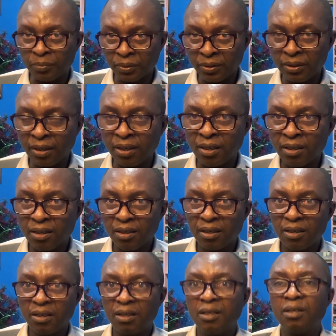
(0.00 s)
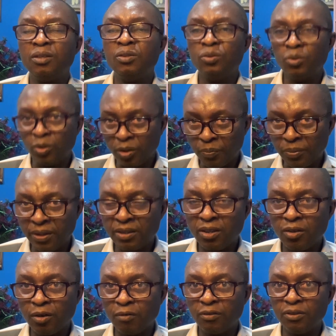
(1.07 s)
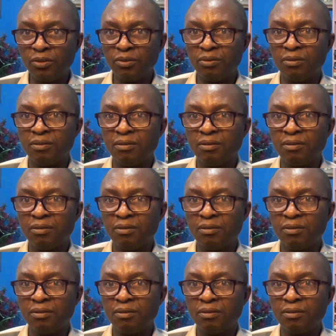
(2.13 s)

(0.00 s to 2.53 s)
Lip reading: brother to the present governor.